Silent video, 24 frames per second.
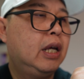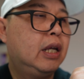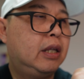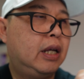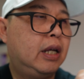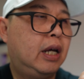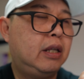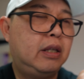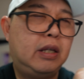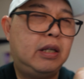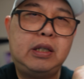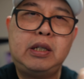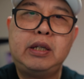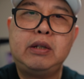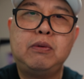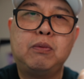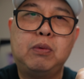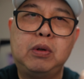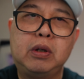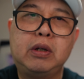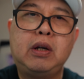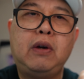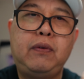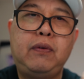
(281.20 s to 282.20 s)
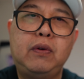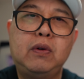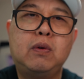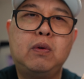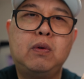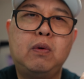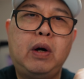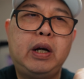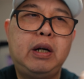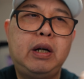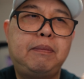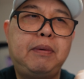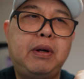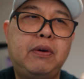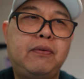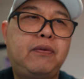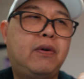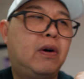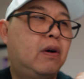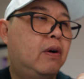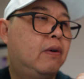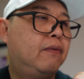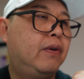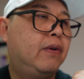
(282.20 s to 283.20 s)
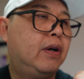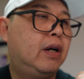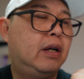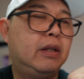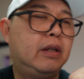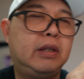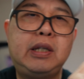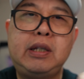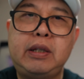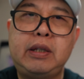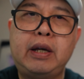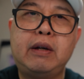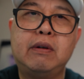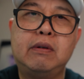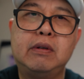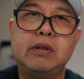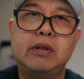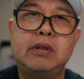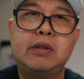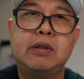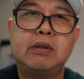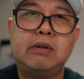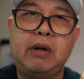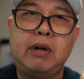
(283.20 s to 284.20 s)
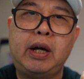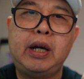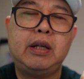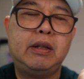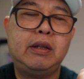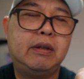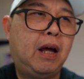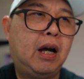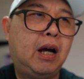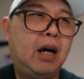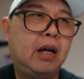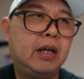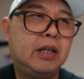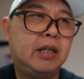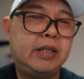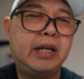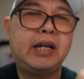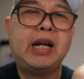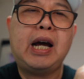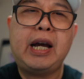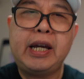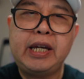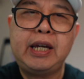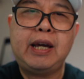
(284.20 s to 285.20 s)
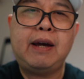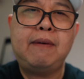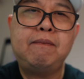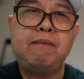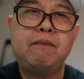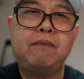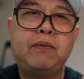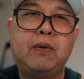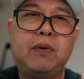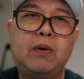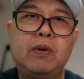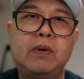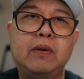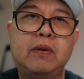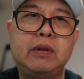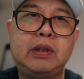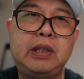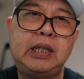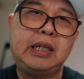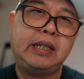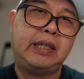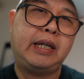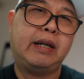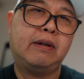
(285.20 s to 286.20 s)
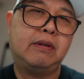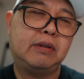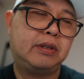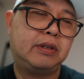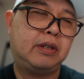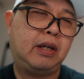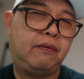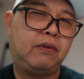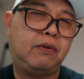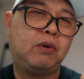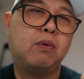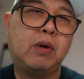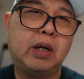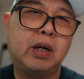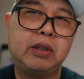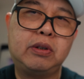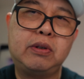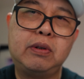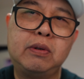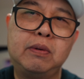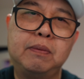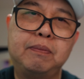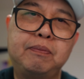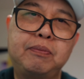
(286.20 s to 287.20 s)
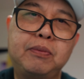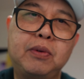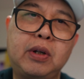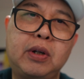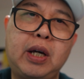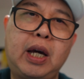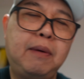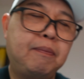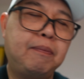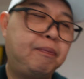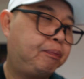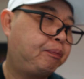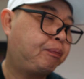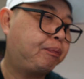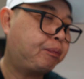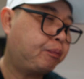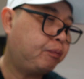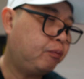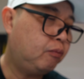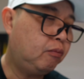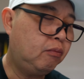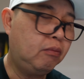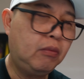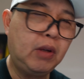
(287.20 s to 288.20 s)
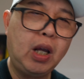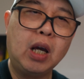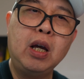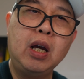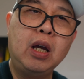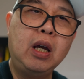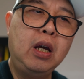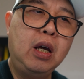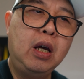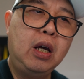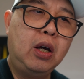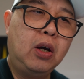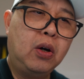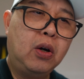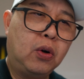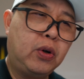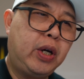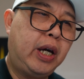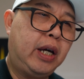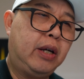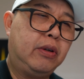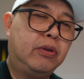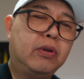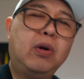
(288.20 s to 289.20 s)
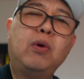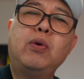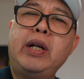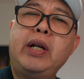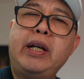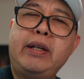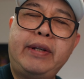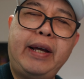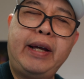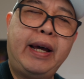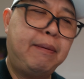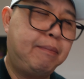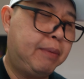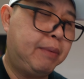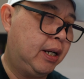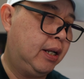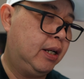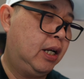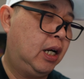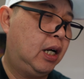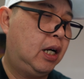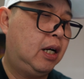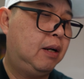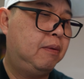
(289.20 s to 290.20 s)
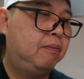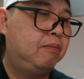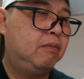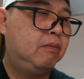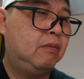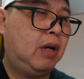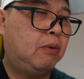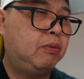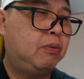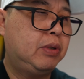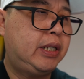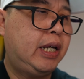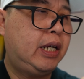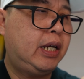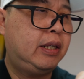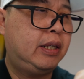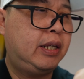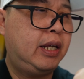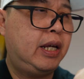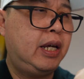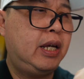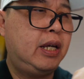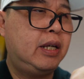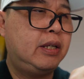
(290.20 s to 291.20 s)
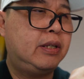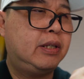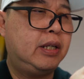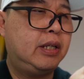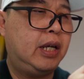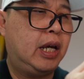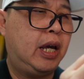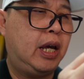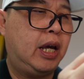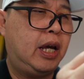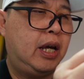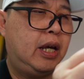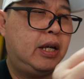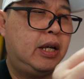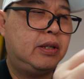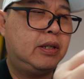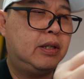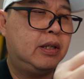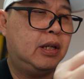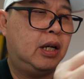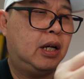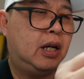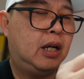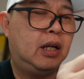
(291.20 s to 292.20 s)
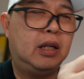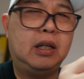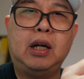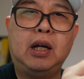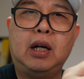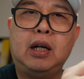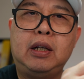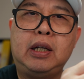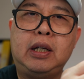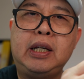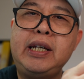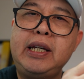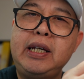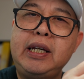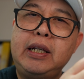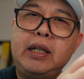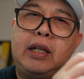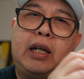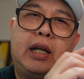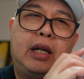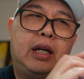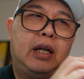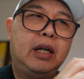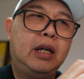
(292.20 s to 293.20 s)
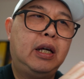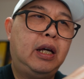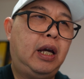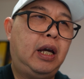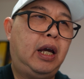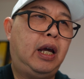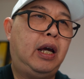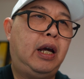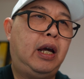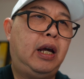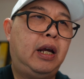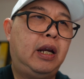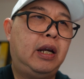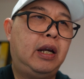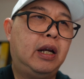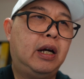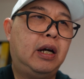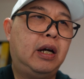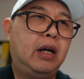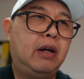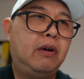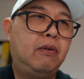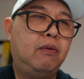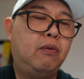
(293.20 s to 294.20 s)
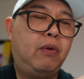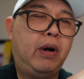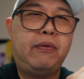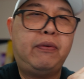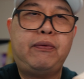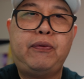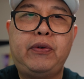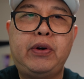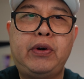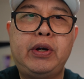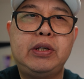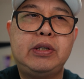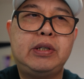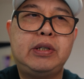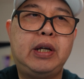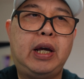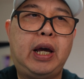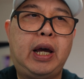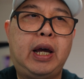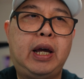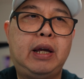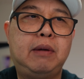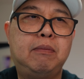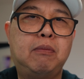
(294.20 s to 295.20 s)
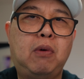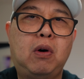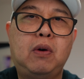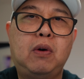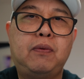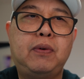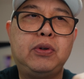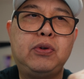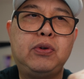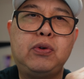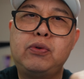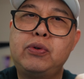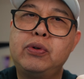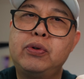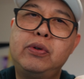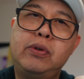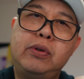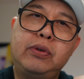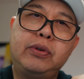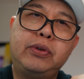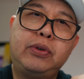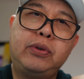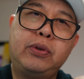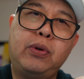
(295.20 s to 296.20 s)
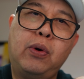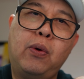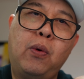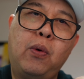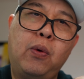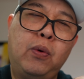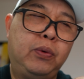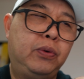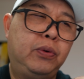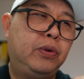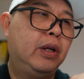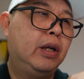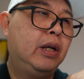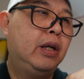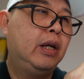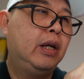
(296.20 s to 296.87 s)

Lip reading: Then this will give you quite a bit of details, right? It's an IEM for details if you want to. Okay. Okay, tone and timbre. I would say this is a lean and reference and more of a neutral tone